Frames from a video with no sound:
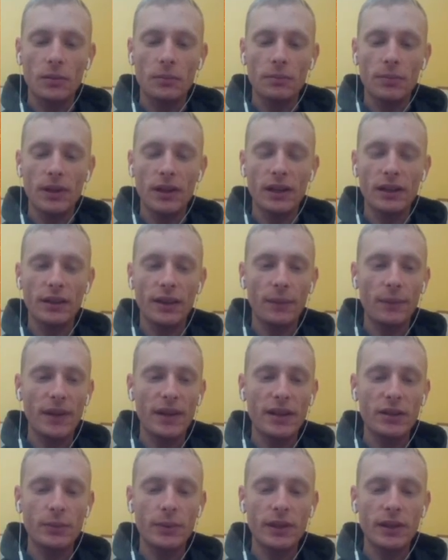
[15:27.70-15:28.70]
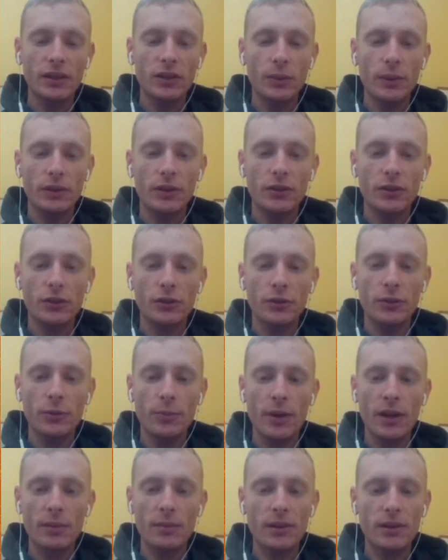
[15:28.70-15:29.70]
But that means we switch to the
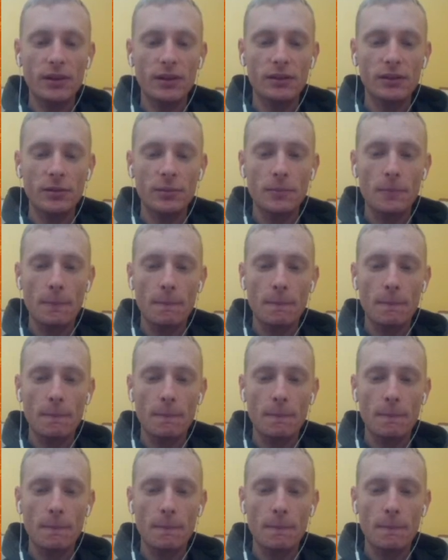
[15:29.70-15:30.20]
babies.